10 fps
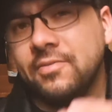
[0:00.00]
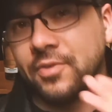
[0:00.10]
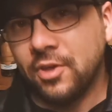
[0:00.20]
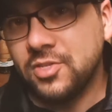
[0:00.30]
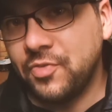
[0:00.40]

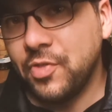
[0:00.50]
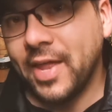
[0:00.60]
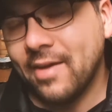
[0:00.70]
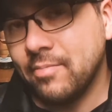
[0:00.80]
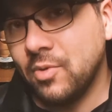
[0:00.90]
For those of you
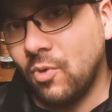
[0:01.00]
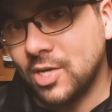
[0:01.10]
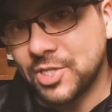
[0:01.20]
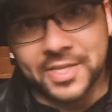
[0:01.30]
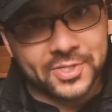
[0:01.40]
that haven't been
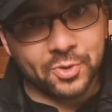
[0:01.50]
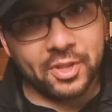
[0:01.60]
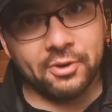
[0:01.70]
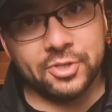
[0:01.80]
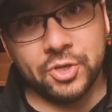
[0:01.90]
watching this or
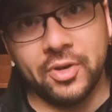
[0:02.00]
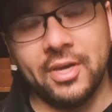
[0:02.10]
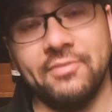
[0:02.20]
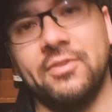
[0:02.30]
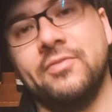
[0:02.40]
that are tuning
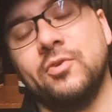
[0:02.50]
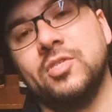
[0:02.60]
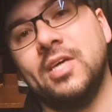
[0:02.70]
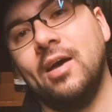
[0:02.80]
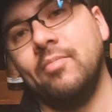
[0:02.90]
in for the
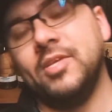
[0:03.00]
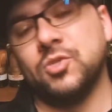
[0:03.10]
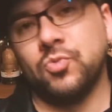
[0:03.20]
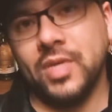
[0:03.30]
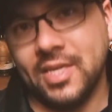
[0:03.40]
first time,
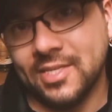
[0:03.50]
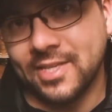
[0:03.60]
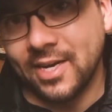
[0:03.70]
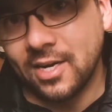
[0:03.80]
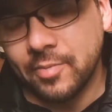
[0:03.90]
these are really
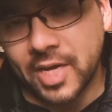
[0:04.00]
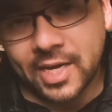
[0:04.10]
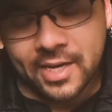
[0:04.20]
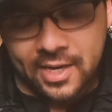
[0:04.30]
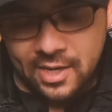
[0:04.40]
intended to
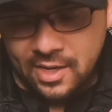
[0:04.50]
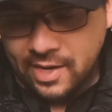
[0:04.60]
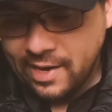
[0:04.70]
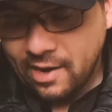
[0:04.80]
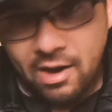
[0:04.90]
be
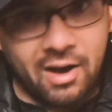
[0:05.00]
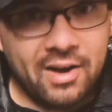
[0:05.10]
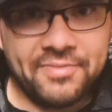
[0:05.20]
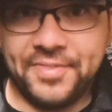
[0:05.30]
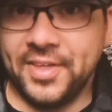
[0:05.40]

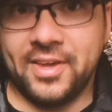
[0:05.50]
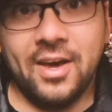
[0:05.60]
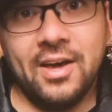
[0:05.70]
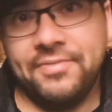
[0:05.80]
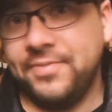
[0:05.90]
off the
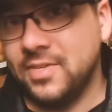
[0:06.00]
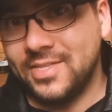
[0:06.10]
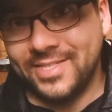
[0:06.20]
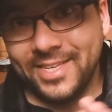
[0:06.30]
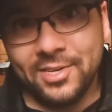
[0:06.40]
cuff,
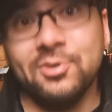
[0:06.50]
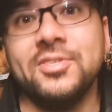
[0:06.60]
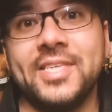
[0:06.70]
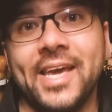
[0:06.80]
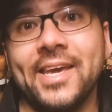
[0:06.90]

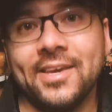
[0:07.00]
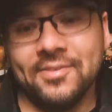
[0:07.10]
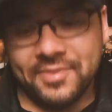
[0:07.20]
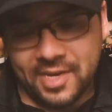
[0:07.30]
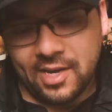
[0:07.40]
single take
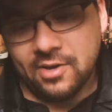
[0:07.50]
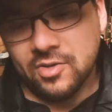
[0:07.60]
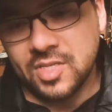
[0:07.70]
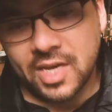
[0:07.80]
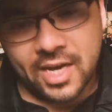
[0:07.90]

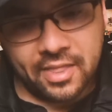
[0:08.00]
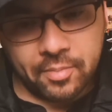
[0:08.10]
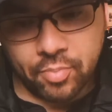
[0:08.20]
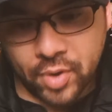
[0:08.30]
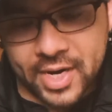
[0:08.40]
videos
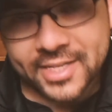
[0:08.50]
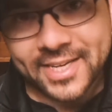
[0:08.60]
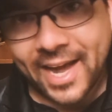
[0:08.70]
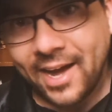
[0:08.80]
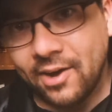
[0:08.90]
that break
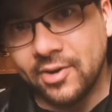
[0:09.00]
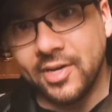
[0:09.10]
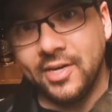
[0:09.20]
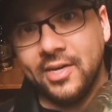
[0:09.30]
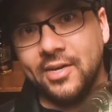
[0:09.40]
down